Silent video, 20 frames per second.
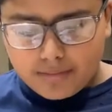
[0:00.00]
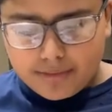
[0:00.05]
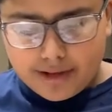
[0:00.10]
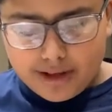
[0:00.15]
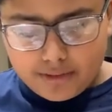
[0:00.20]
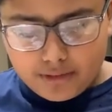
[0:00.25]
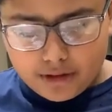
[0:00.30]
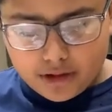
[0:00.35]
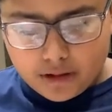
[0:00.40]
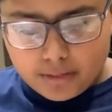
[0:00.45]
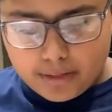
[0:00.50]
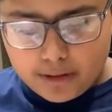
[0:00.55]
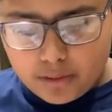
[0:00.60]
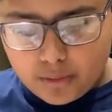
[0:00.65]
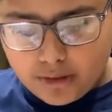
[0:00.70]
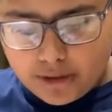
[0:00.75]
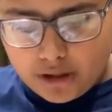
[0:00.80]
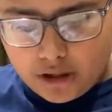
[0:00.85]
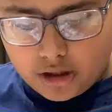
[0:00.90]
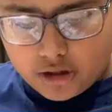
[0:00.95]
Now we're going to be
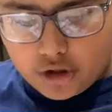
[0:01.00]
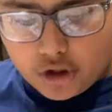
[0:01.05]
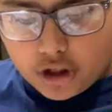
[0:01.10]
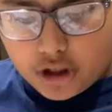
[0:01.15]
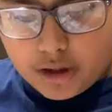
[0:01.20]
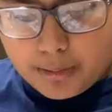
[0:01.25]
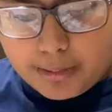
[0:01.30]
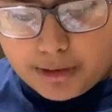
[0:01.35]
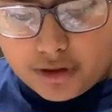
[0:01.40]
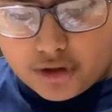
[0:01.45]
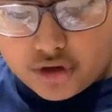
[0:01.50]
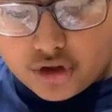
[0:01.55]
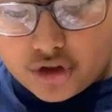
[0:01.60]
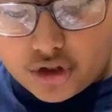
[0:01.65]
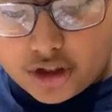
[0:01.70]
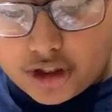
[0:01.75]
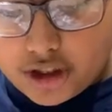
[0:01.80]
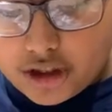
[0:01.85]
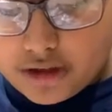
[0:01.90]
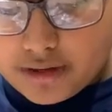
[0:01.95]
doing our dark brown
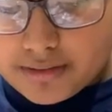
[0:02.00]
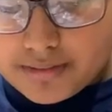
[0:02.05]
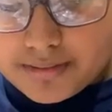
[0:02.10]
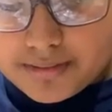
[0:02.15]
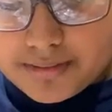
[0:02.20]
sugar.